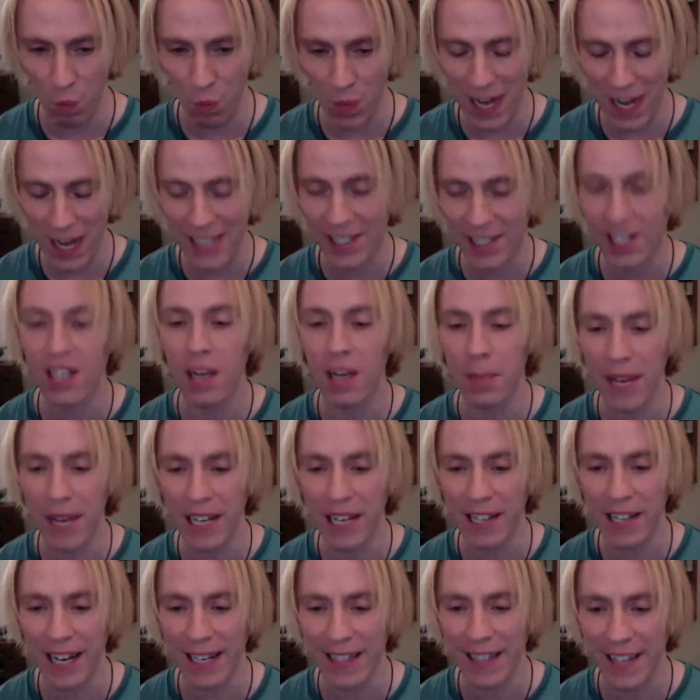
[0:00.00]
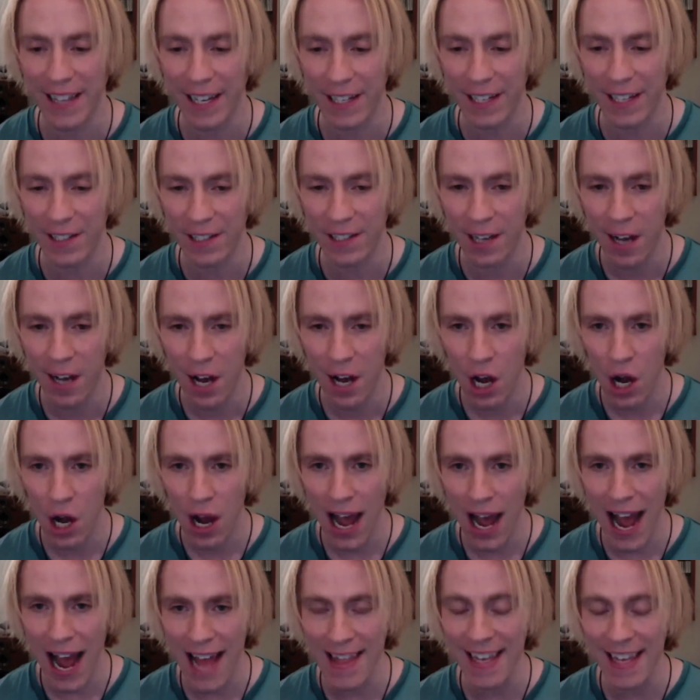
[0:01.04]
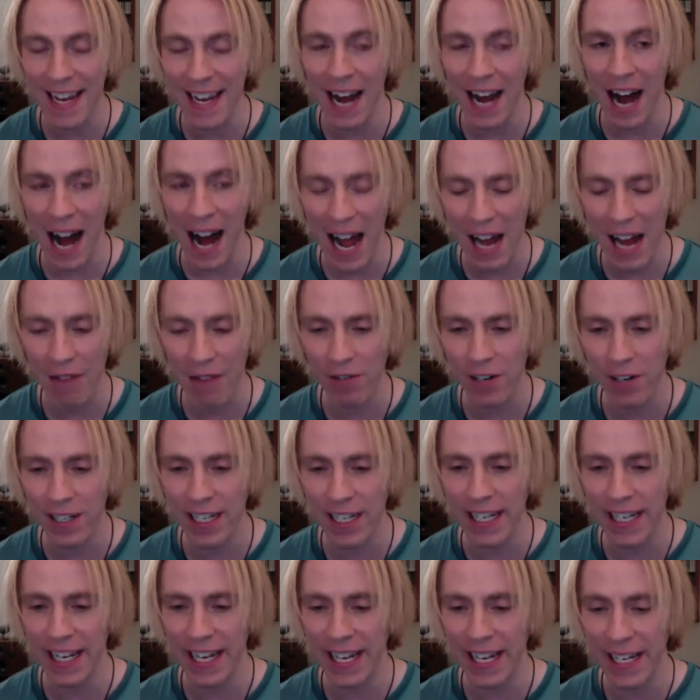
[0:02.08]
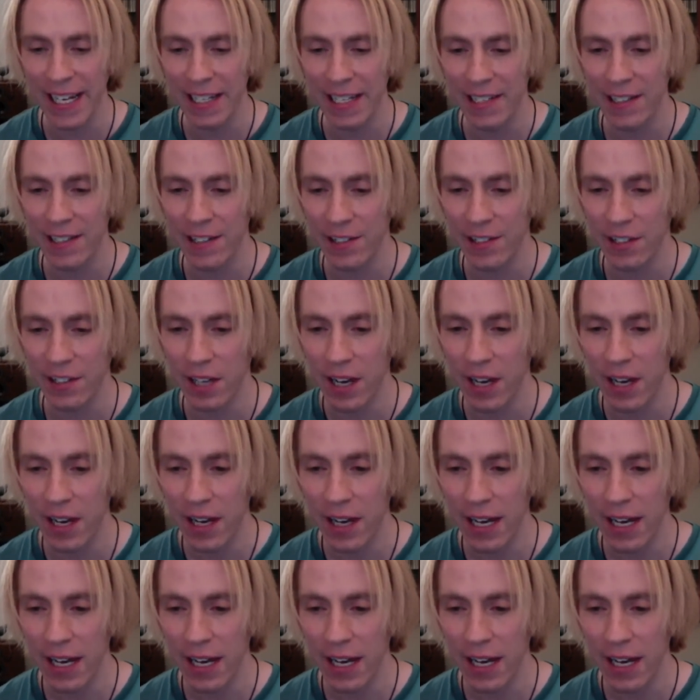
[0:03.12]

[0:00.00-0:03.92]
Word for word: It's going to be like this. And the irony is